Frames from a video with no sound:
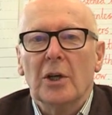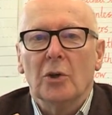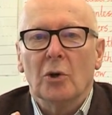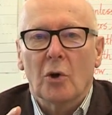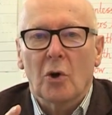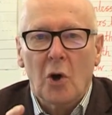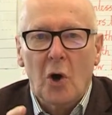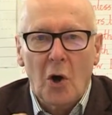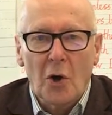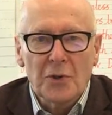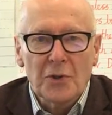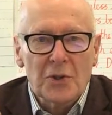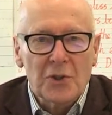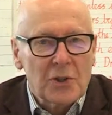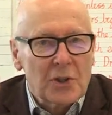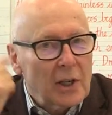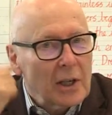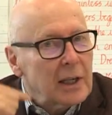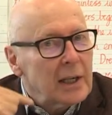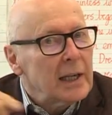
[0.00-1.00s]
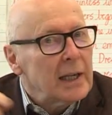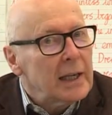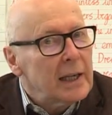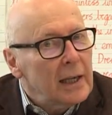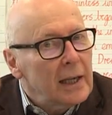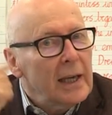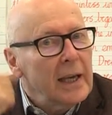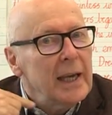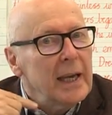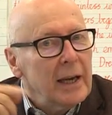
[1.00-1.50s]
you're constantly
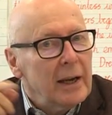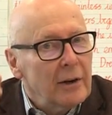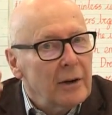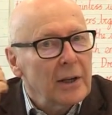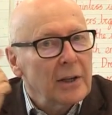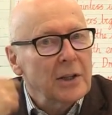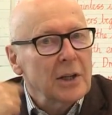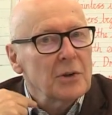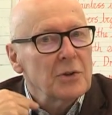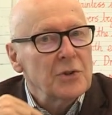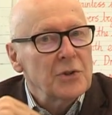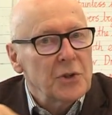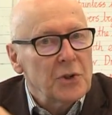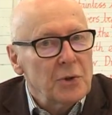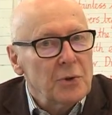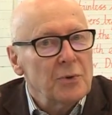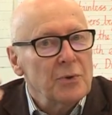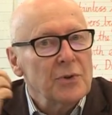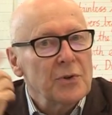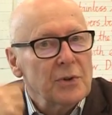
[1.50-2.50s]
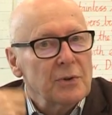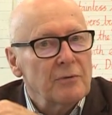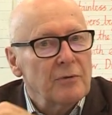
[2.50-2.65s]
hearing those tunes